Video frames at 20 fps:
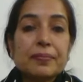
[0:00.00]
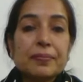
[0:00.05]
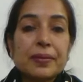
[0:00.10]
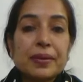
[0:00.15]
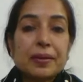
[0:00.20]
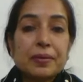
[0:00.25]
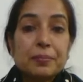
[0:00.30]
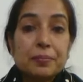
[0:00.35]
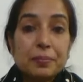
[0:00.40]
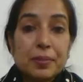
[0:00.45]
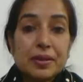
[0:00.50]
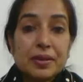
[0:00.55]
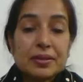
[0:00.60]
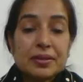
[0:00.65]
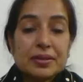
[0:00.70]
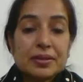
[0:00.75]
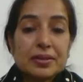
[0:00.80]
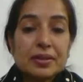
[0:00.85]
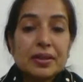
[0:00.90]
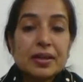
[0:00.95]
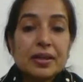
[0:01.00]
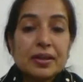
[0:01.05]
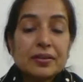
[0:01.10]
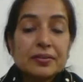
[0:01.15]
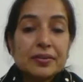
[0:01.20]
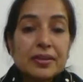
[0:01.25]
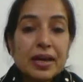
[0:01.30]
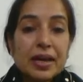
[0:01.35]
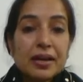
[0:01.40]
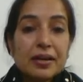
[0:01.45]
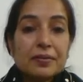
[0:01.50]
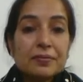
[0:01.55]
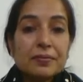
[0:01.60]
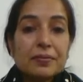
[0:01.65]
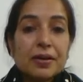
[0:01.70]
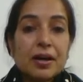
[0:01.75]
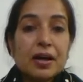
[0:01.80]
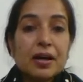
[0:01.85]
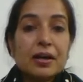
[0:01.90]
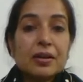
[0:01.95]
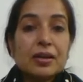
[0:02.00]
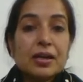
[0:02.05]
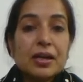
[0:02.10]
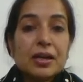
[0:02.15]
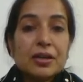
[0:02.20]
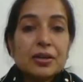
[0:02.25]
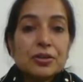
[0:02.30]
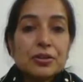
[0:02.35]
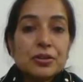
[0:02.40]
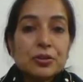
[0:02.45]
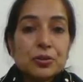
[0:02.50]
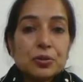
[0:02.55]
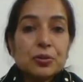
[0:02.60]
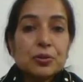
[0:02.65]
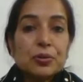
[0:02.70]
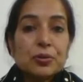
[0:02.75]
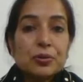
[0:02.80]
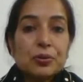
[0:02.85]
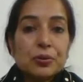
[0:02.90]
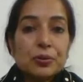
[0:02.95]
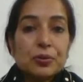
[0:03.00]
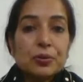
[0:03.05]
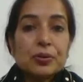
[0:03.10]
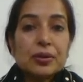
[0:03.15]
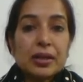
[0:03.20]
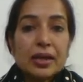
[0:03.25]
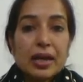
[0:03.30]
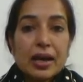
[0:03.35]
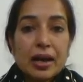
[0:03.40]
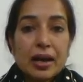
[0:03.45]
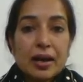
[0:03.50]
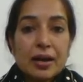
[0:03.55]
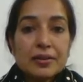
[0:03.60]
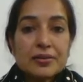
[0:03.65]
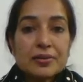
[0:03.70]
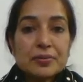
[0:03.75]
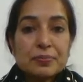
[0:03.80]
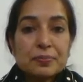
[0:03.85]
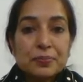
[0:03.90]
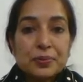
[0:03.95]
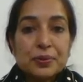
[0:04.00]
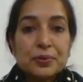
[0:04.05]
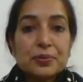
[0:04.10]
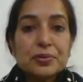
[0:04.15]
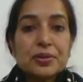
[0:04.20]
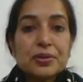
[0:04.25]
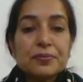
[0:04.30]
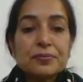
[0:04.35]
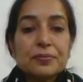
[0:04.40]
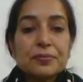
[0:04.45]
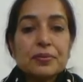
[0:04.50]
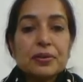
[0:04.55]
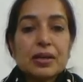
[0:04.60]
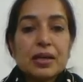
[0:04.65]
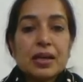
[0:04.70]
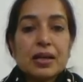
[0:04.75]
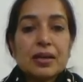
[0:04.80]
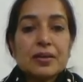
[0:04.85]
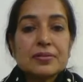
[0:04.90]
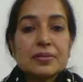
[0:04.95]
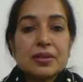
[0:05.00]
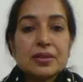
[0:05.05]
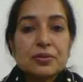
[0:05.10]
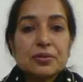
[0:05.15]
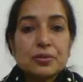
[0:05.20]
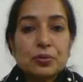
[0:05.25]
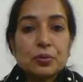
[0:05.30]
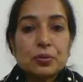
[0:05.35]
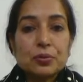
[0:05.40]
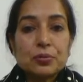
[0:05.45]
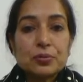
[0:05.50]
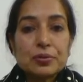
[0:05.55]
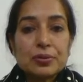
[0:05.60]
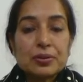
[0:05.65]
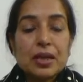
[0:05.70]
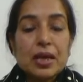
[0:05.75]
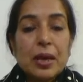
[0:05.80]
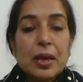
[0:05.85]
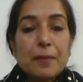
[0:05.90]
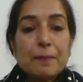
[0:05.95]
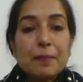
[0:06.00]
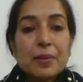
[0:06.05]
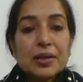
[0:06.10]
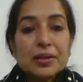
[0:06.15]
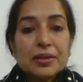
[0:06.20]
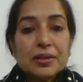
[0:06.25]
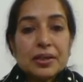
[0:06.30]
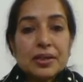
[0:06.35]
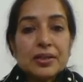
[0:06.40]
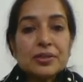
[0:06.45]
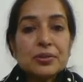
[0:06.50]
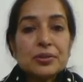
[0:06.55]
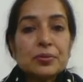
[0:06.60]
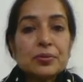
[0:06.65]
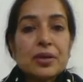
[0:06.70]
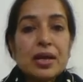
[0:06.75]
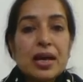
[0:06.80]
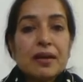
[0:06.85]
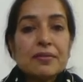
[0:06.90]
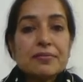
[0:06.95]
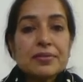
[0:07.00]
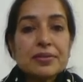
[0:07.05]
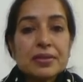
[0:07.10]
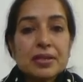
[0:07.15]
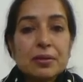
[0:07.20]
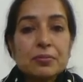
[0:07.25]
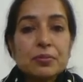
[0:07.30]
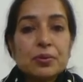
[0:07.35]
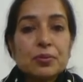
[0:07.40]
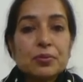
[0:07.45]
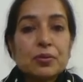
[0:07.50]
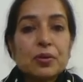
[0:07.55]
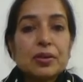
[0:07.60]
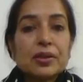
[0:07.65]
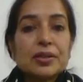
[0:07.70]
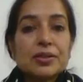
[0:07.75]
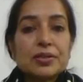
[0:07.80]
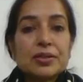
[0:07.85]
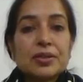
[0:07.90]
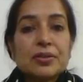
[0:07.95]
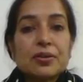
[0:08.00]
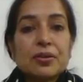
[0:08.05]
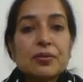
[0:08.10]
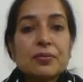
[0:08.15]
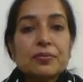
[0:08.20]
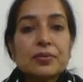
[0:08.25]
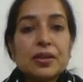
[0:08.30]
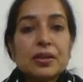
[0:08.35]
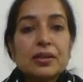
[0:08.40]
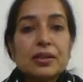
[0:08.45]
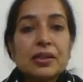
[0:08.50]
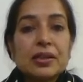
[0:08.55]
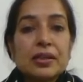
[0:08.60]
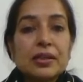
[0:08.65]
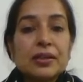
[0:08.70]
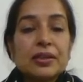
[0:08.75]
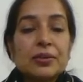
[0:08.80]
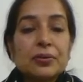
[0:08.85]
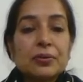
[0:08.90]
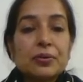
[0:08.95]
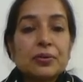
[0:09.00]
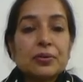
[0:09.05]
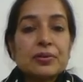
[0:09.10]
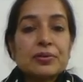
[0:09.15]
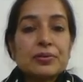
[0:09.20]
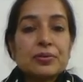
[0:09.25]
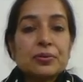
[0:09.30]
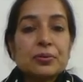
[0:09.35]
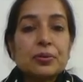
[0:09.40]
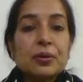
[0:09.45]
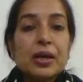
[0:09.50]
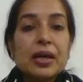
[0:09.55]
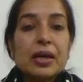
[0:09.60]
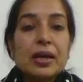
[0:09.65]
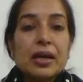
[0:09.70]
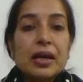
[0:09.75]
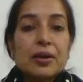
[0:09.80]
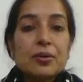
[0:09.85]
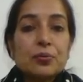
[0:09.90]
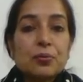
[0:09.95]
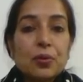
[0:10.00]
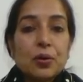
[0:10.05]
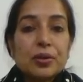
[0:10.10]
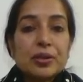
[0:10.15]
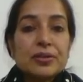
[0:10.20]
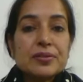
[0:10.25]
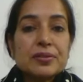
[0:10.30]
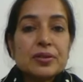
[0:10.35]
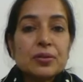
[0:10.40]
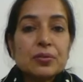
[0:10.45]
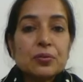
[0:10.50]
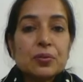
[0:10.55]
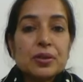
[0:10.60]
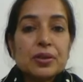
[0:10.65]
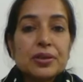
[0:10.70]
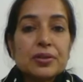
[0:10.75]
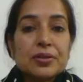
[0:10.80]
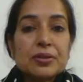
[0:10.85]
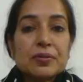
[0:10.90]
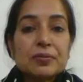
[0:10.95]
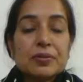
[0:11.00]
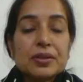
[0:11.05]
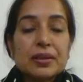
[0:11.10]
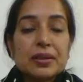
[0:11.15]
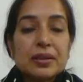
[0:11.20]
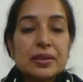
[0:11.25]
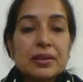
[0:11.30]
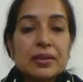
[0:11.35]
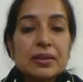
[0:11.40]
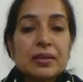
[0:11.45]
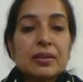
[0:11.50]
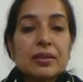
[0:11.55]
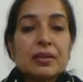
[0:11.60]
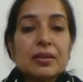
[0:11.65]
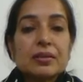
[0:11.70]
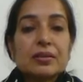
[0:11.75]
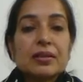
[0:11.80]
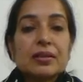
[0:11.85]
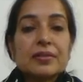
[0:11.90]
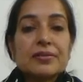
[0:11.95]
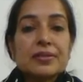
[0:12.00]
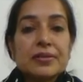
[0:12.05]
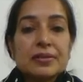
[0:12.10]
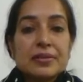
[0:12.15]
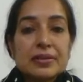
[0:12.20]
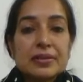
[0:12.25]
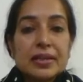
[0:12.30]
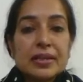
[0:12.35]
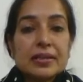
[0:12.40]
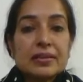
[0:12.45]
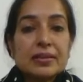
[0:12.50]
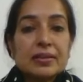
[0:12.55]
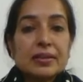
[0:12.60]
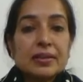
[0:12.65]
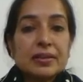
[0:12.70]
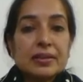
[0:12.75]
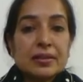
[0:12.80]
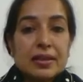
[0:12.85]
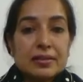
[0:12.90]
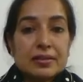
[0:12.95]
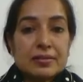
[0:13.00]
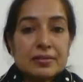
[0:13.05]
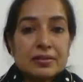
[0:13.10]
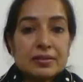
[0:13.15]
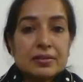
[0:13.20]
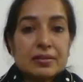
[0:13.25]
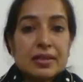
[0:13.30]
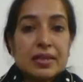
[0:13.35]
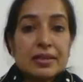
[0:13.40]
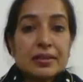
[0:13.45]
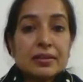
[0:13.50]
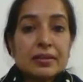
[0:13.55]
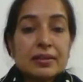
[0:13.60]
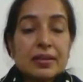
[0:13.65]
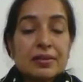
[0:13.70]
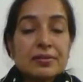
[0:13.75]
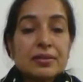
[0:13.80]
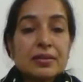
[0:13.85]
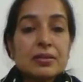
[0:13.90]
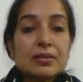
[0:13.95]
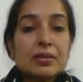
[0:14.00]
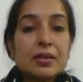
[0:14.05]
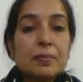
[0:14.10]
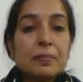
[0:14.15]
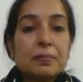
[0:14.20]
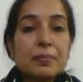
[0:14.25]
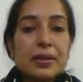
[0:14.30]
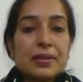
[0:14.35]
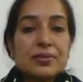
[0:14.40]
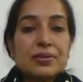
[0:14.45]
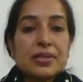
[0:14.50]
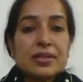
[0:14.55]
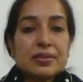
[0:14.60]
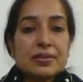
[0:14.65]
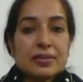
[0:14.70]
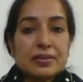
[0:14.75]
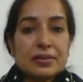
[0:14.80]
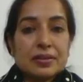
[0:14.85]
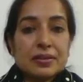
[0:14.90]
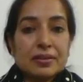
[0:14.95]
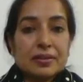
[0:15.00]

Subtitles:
But that flower should look as beautiful as the rose, but it should have some quality of the lily also. And what is the quality of the lily? The stateliness. Stateliness is the majesty.